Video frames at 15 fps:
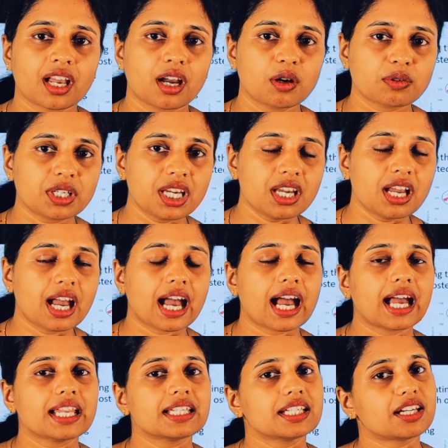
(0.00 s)
Okay,
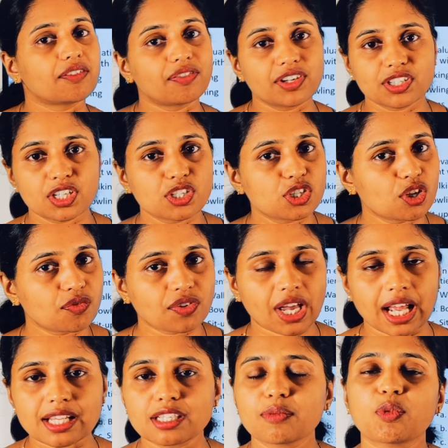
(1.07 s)
and deficiency of
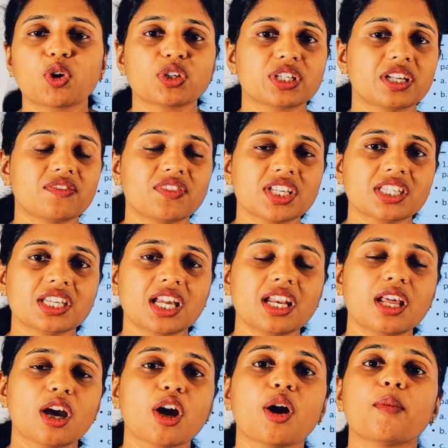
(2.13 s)
calcium already we said.
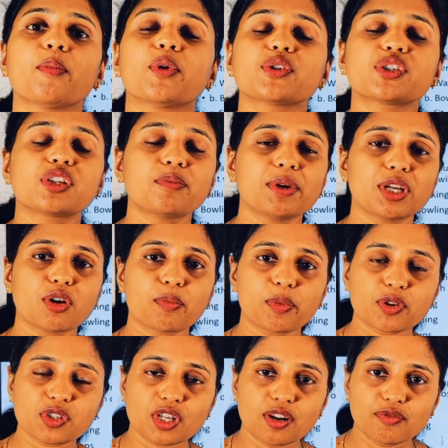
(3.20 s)

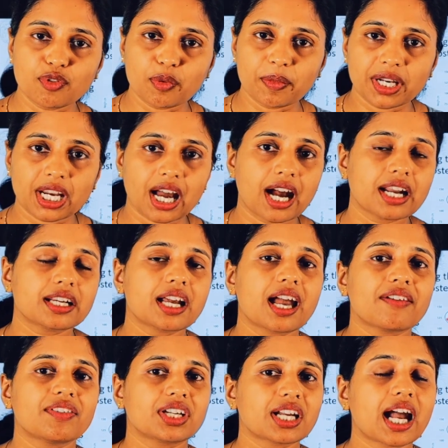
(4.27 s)
Postmenopausal women are
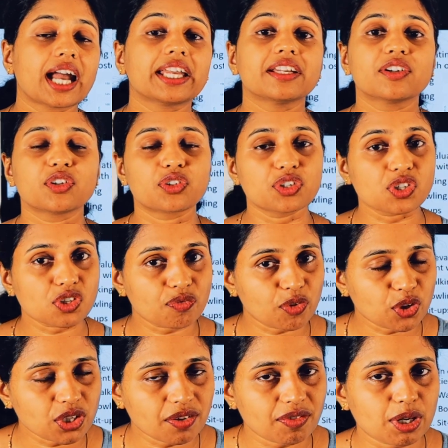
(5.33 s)
having higher risk
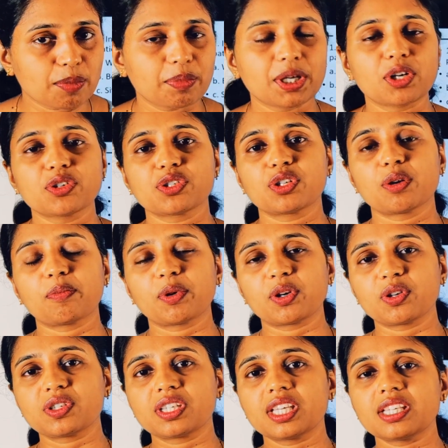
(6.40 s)
for developing
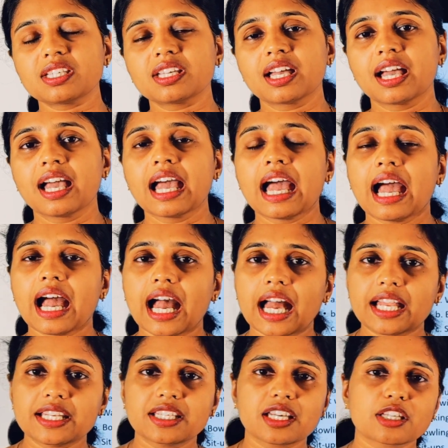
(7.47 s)
osteoporosis.
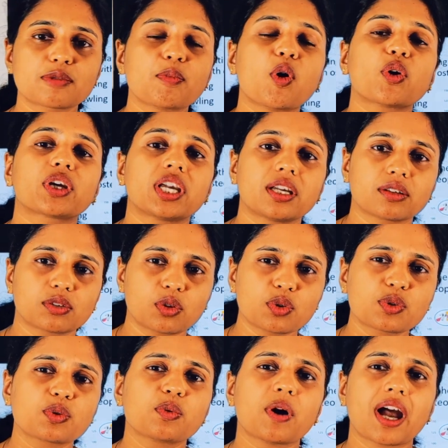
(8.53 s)
And smoking,
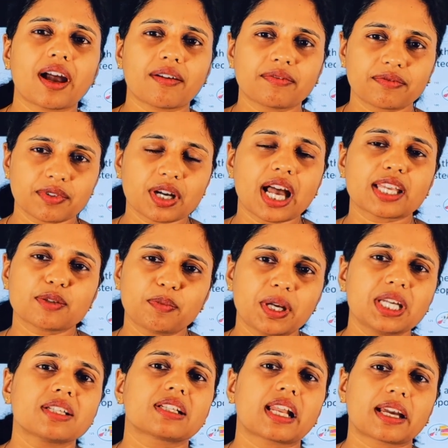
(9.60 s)
those who has
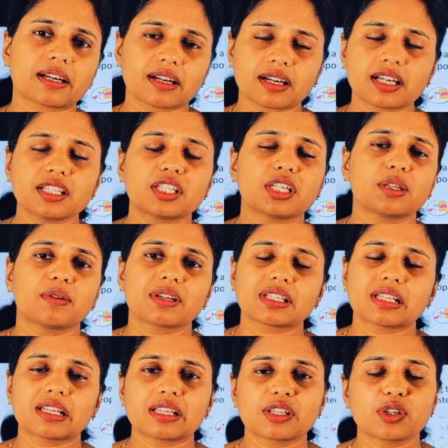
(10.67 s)
been like
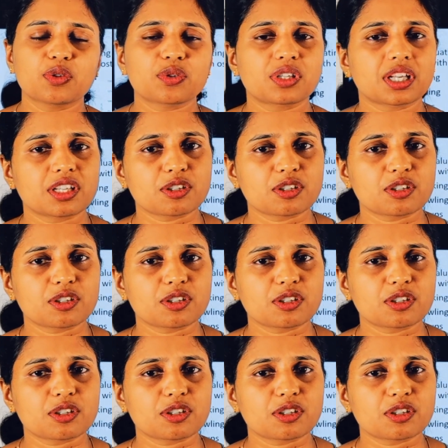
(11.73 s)
continuously using